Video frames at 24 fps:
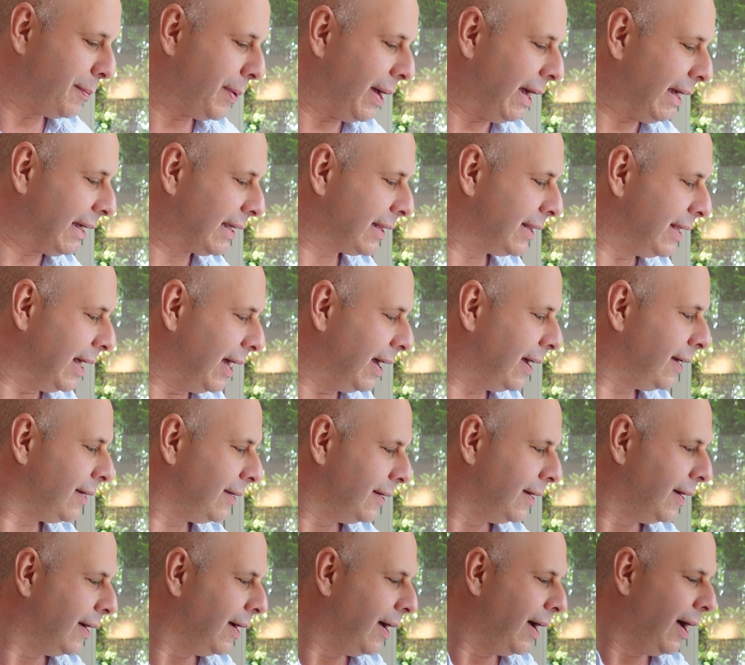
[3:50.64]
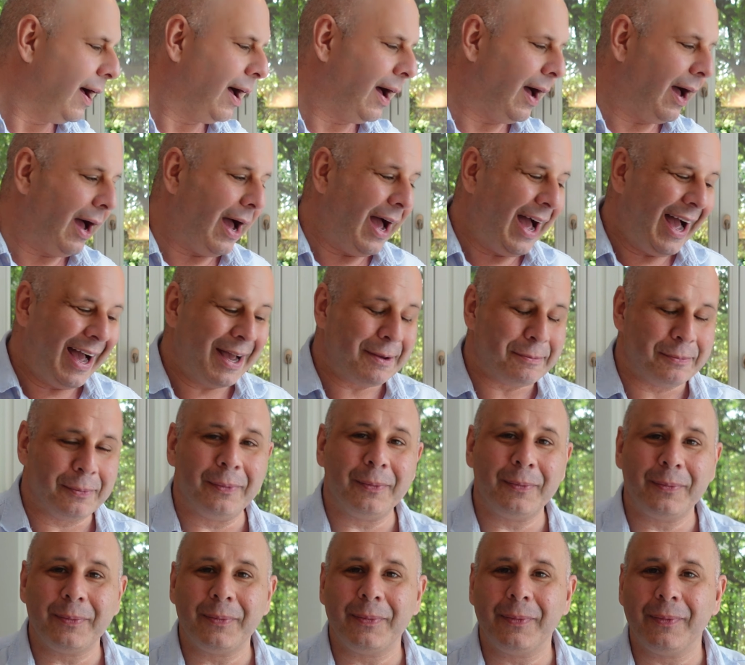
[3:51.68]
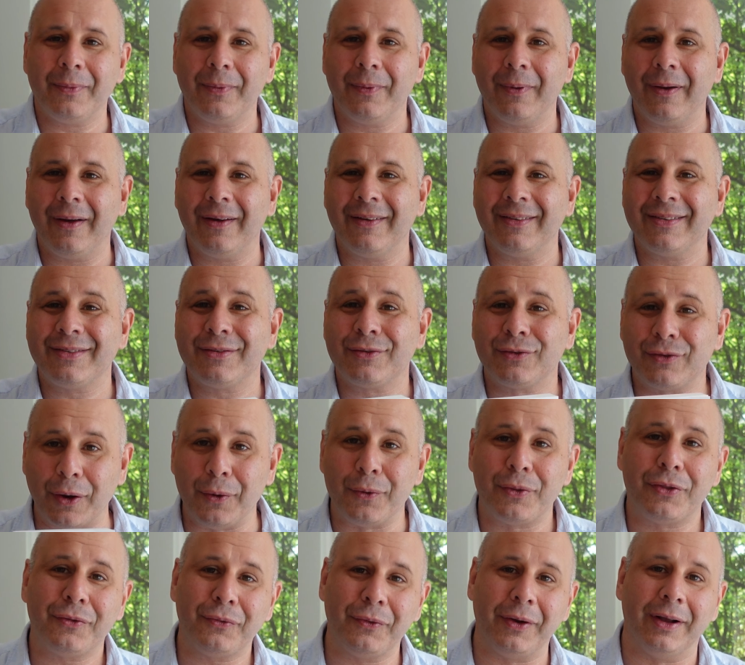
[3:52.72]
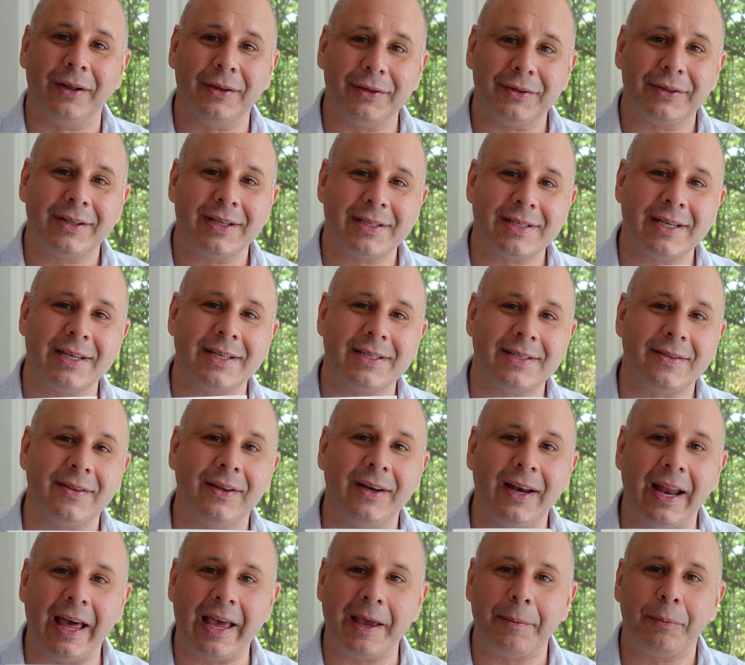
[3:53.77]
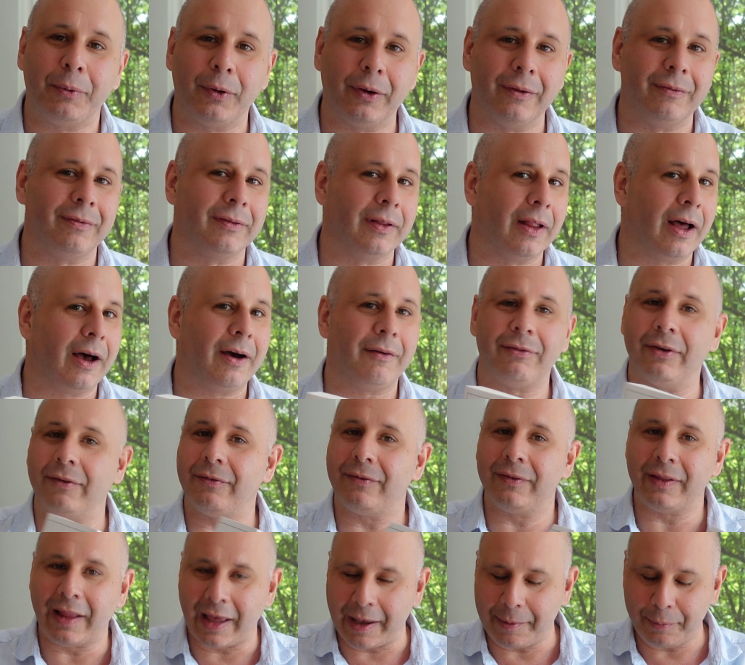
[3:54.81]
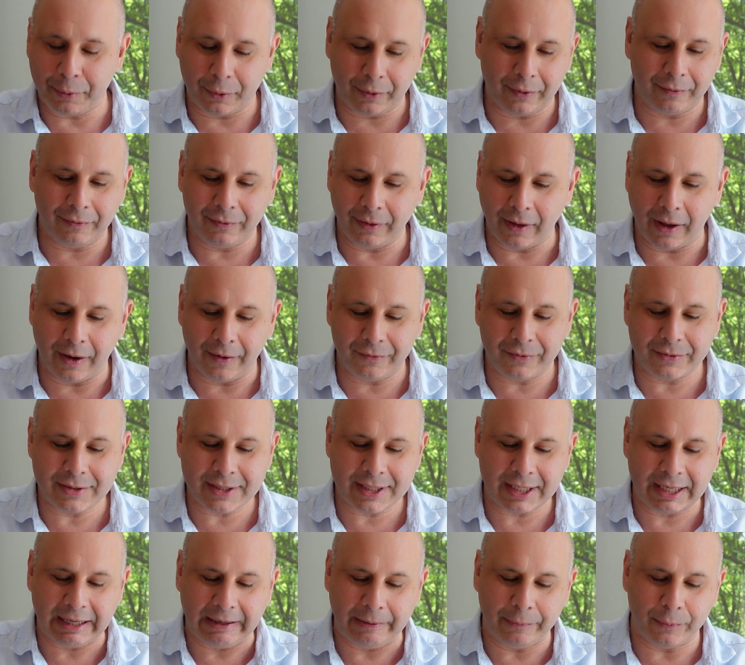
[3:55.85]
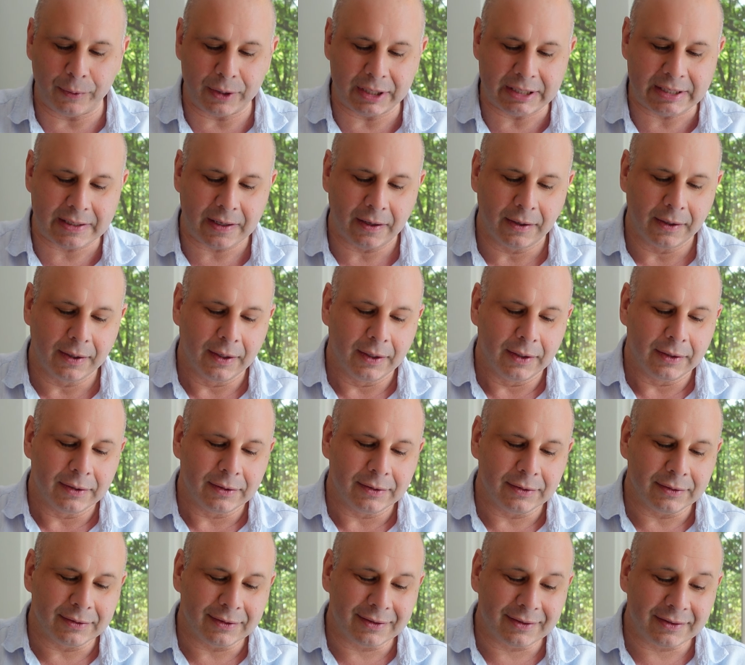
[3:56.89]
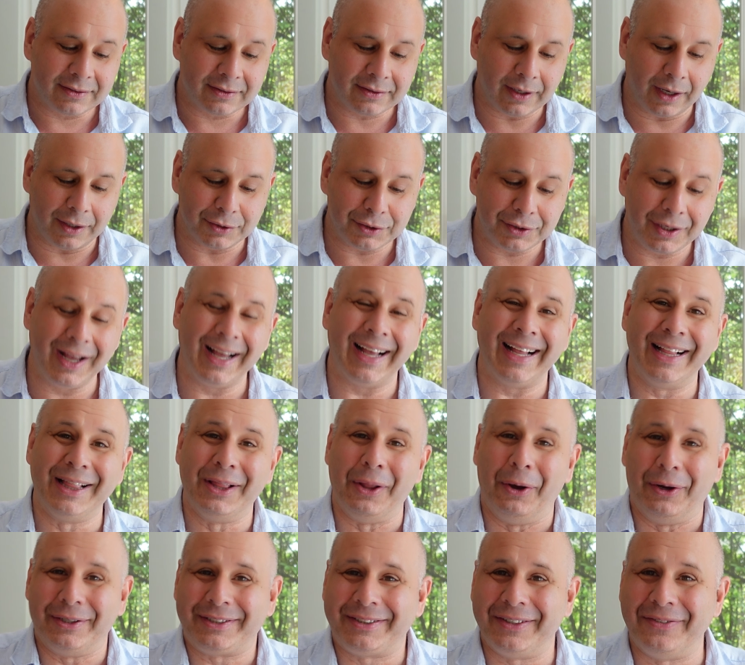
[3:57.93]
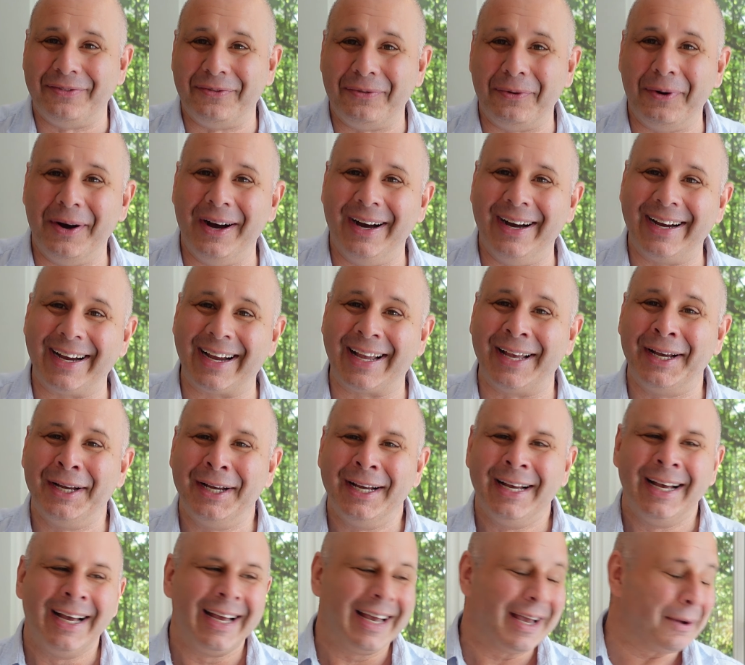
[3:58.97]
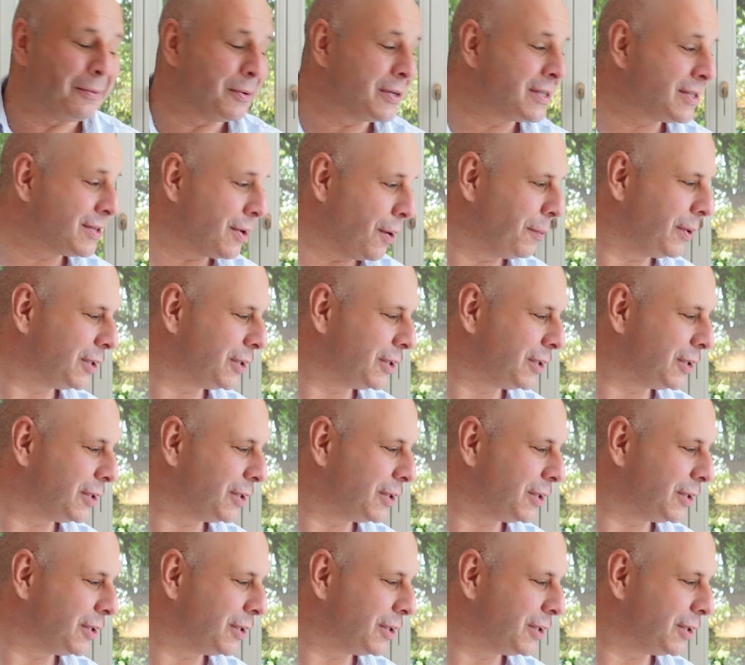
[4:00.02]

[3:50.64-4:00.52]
back there. I'm so thrilled. This is the labour of love of labour of loves. It was such a lot of work. It was so